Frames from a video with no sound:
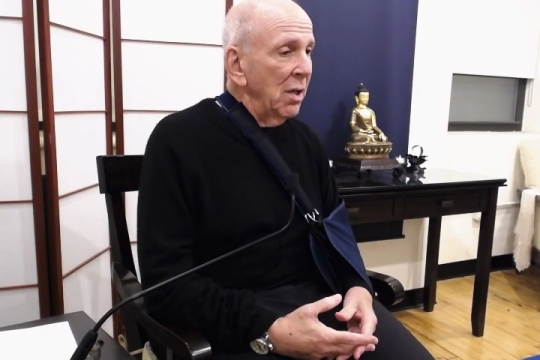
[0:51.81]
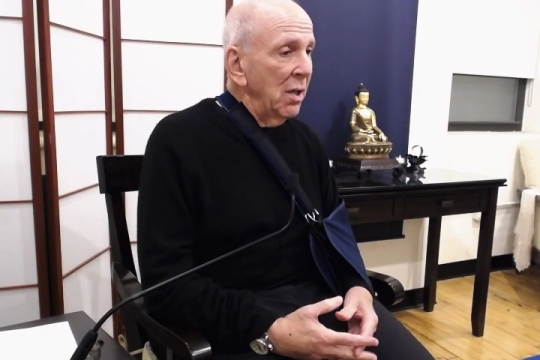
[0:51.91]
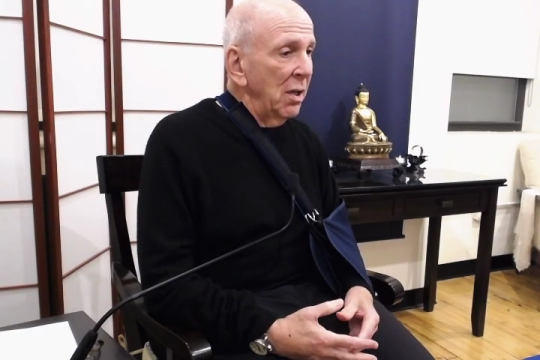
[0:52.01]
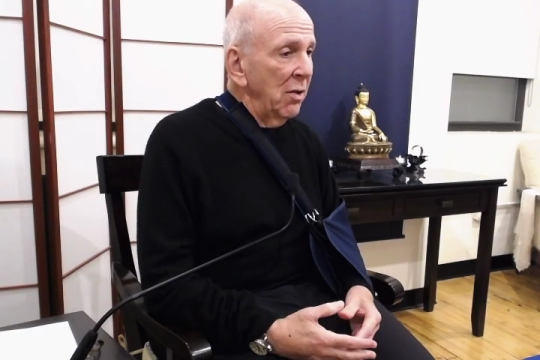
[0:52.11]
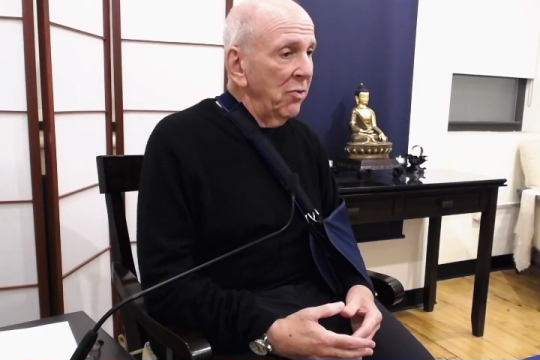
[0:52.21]

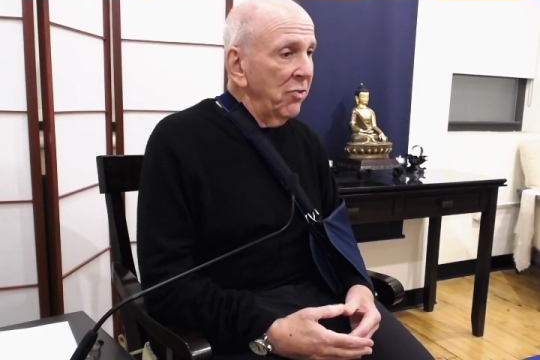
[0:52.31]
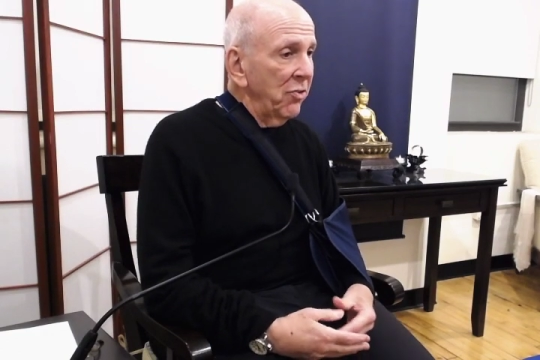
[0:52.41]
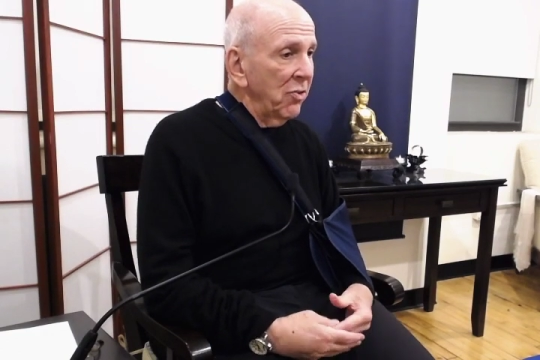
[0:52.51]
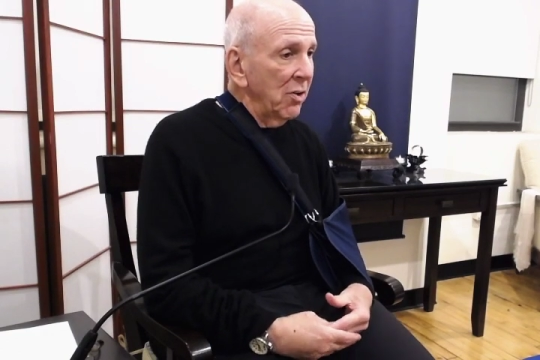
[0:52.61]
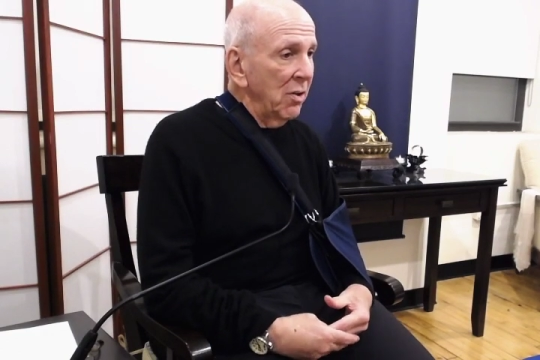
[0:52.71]
is
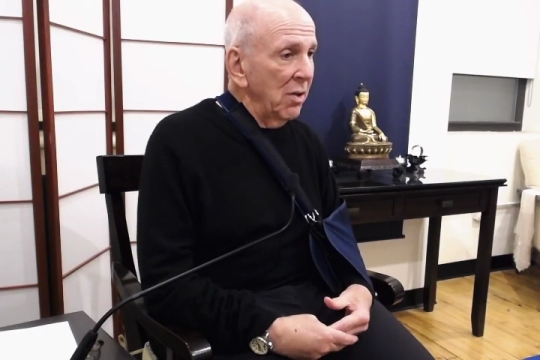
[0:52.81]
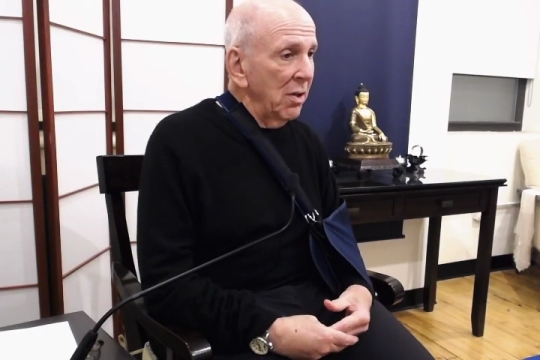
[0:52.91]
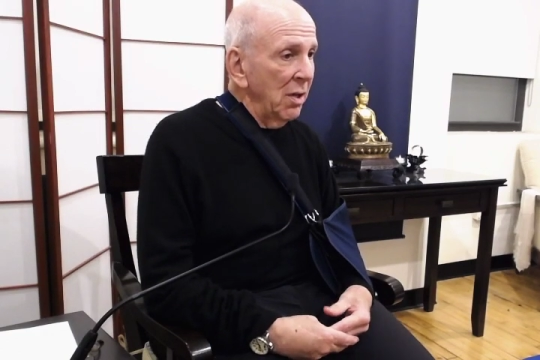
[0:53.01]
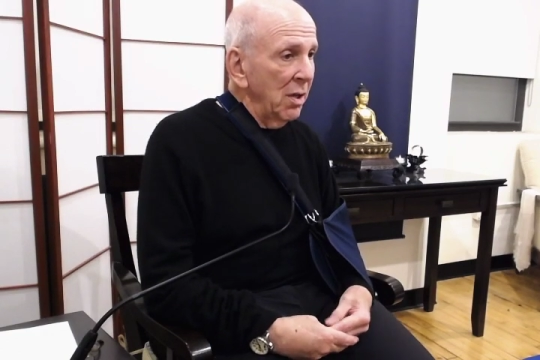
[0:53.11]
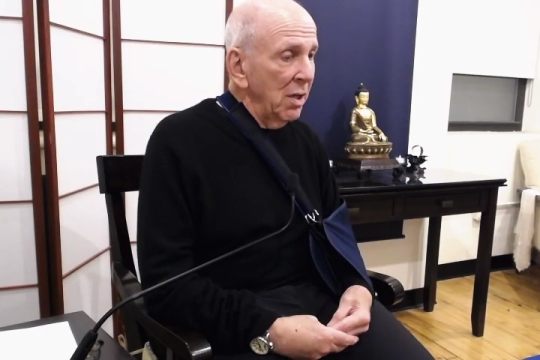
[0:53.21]

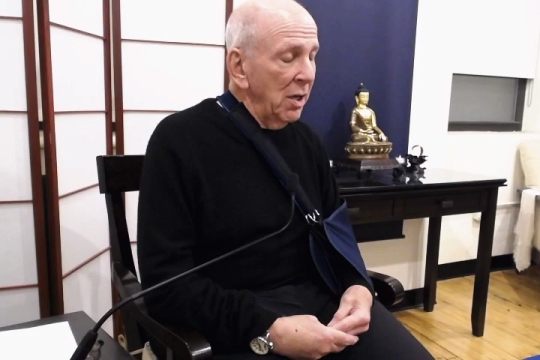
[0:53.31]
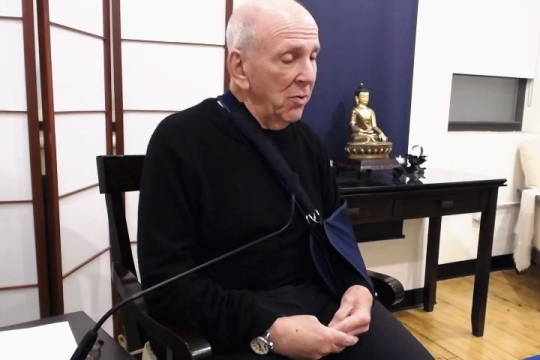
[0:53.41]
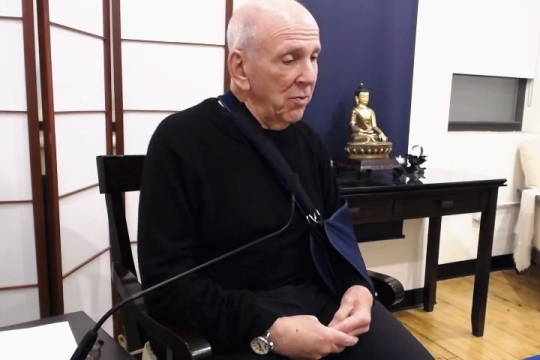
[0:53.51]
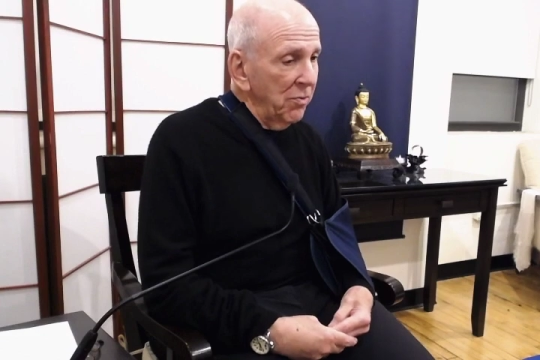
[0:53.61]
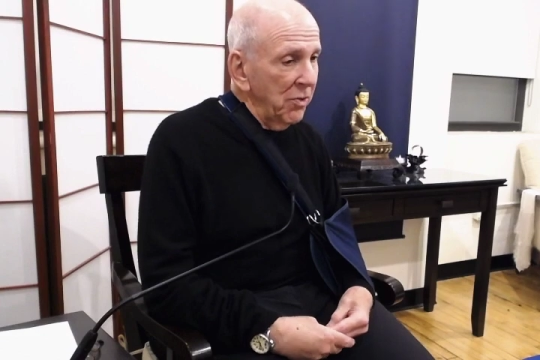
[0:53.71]
out
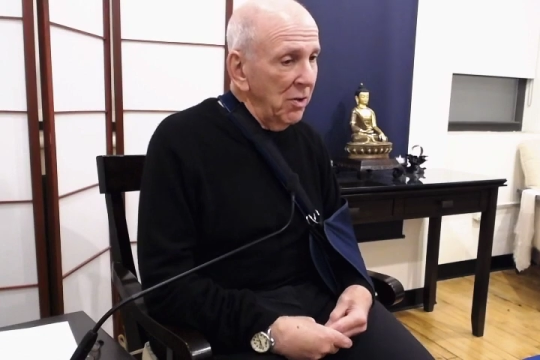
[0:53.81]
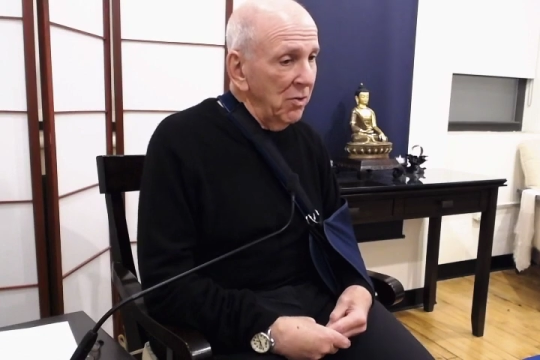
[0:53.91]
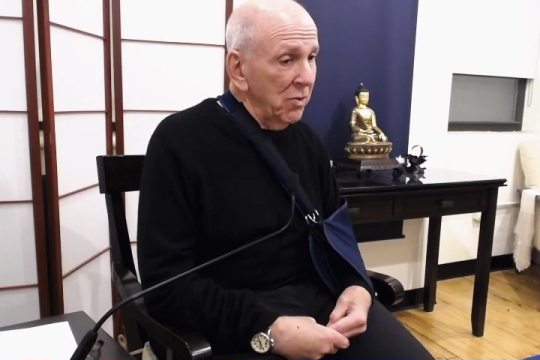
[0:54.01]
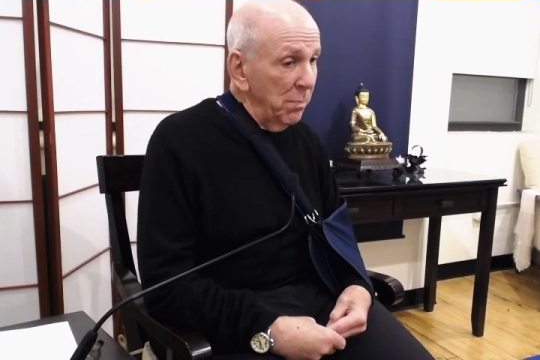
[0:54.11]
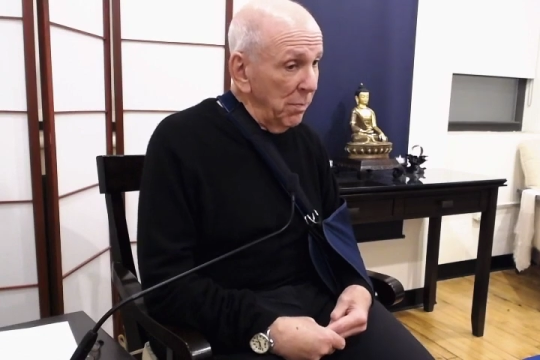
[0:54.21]
of the
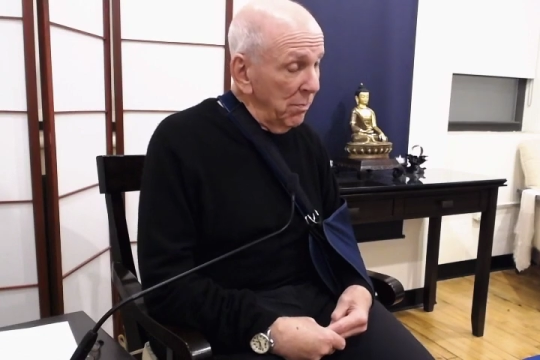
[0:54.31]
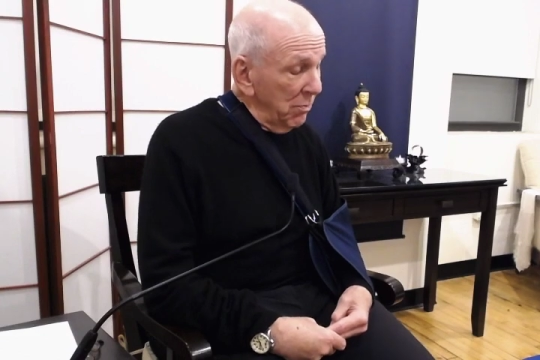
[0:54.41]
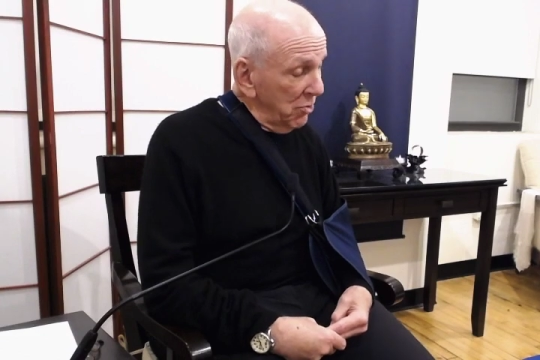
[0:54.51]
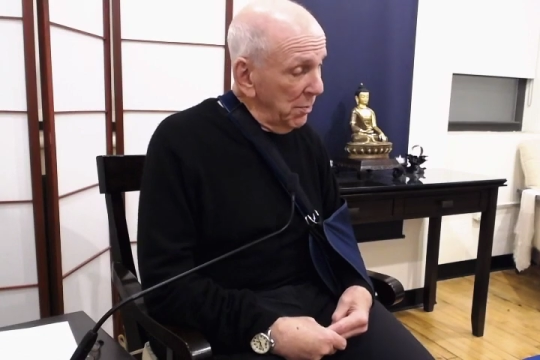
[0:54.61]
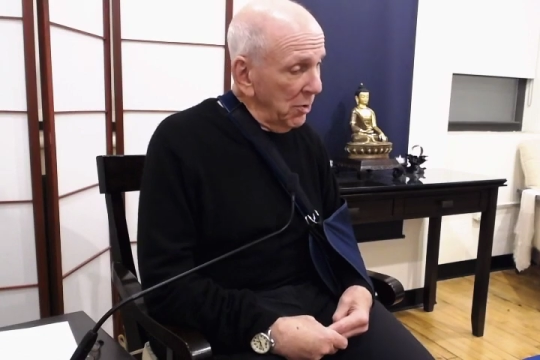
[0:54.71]

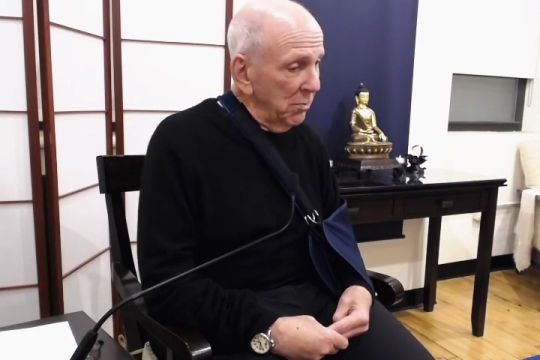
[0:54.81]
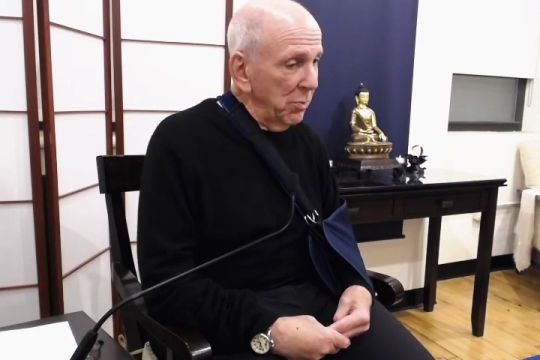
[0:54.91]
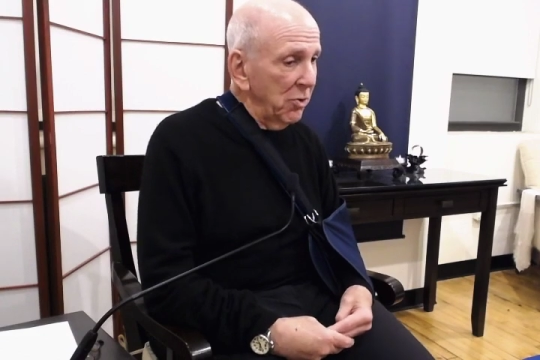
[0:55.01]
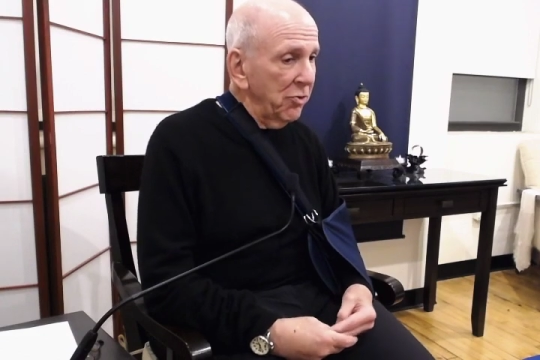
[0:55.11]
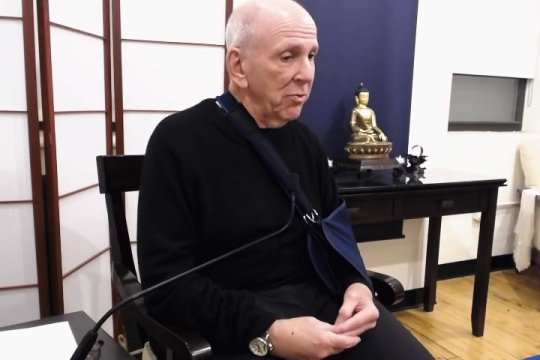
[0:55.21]
Tibetan
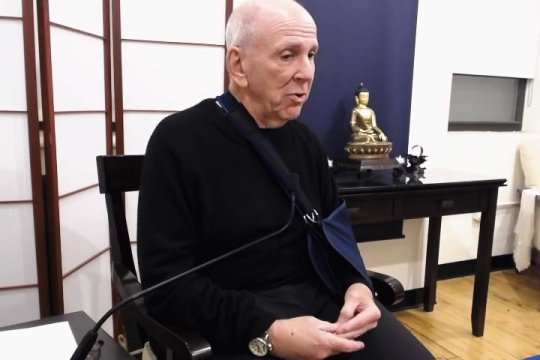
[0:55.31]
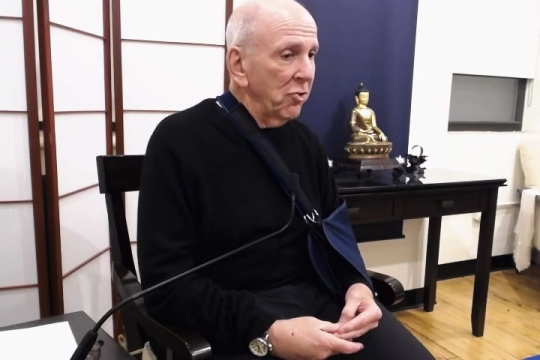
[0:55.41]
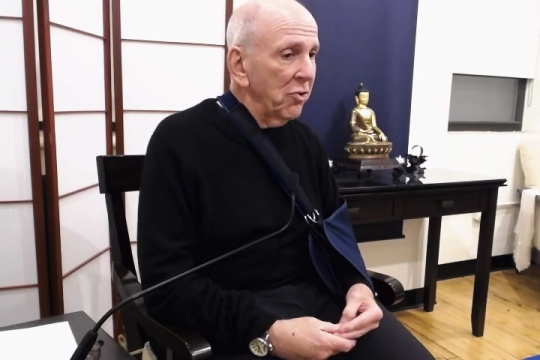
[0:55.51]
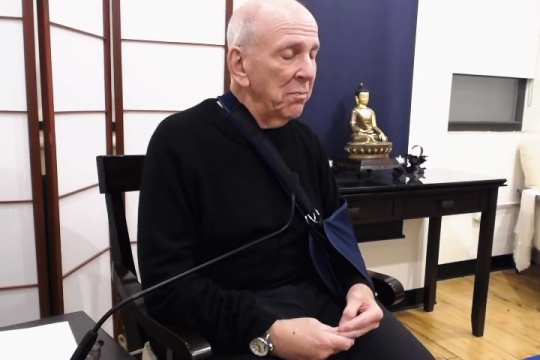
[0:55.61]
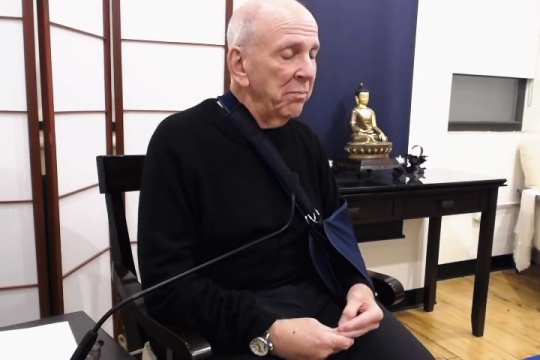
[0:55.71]
Buddhist
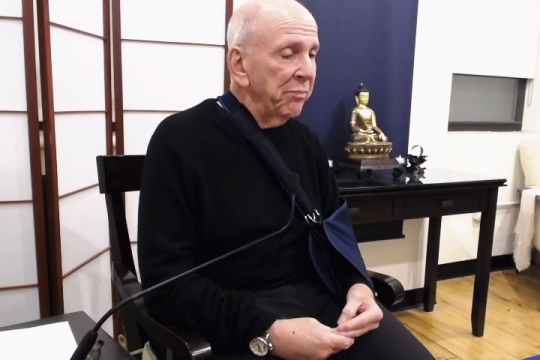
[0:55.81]
tradition.